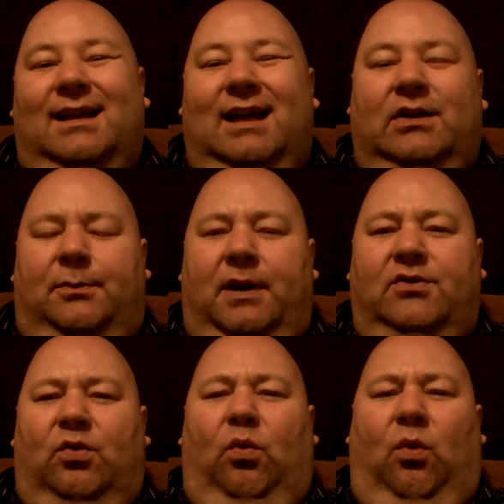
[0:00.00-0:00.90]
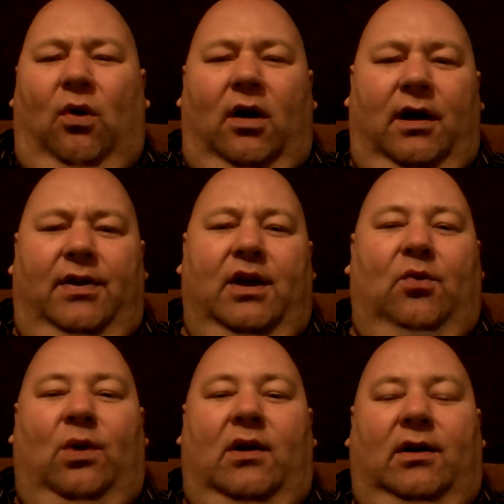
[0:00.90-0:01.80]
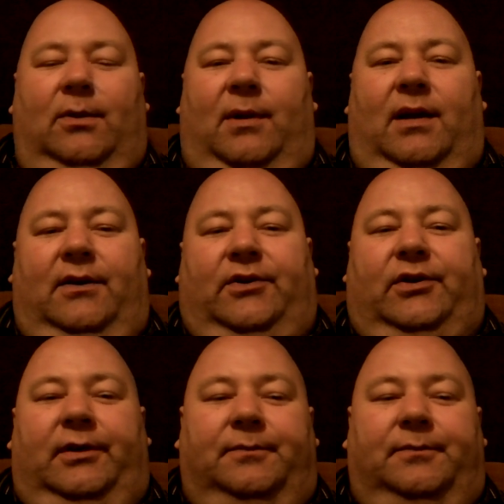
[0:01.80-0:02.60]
It depends on why they're wearing the mask.